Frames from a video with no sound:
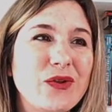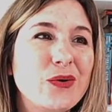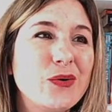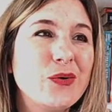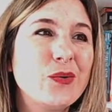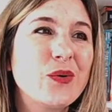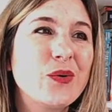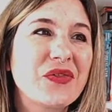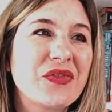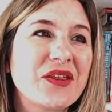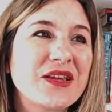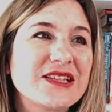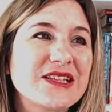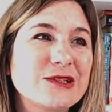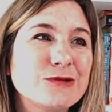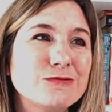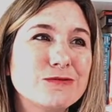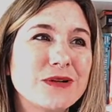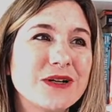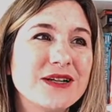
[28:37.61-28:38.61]
review where
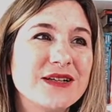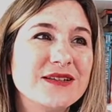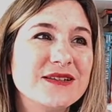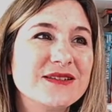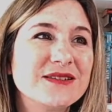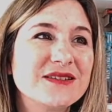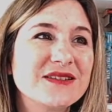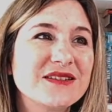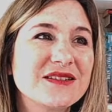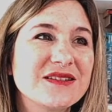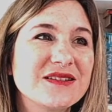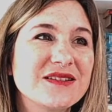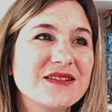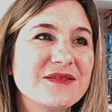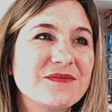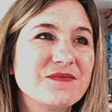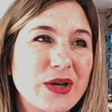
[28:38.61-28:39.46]
this was